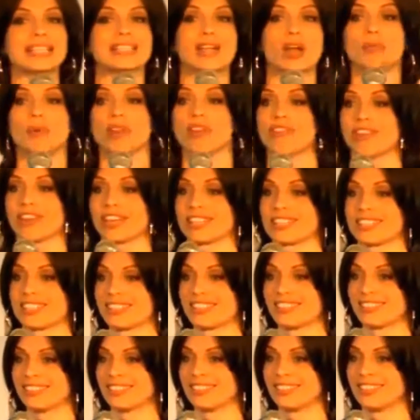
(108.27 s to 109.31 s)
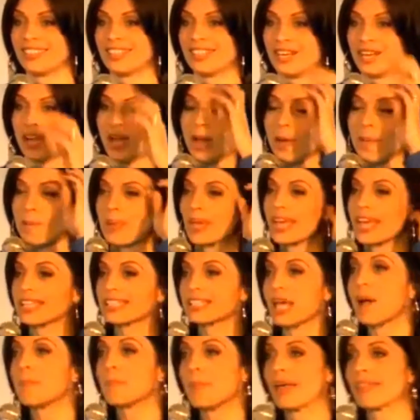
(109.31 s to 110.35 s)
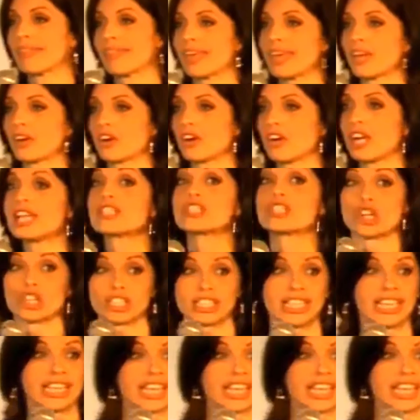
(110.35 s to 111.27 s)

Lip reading: it's not really fixed. Because a month later, it starts